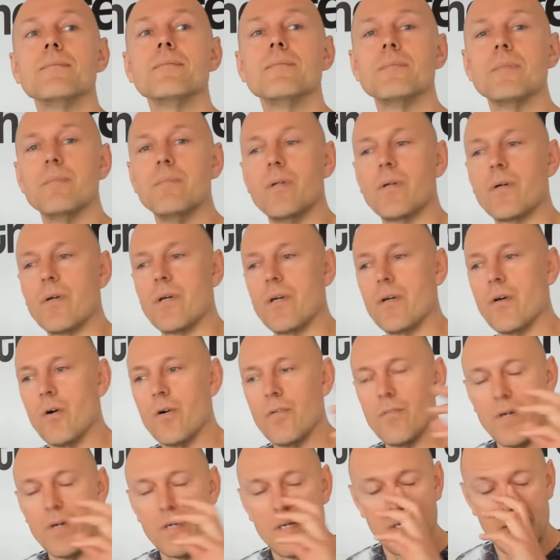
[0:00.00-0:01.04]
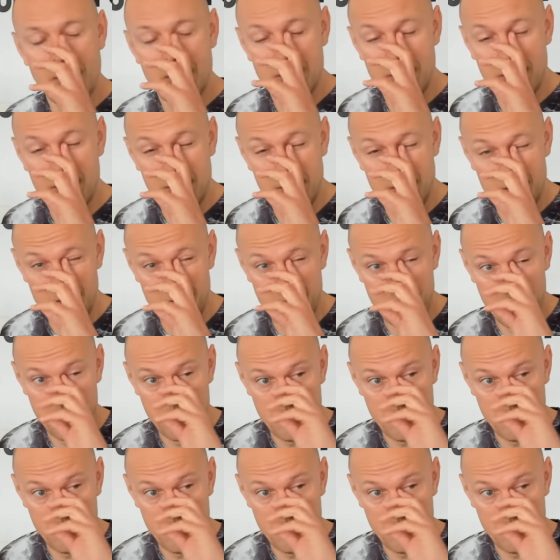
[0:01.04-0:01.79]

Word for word: am looking over at uh,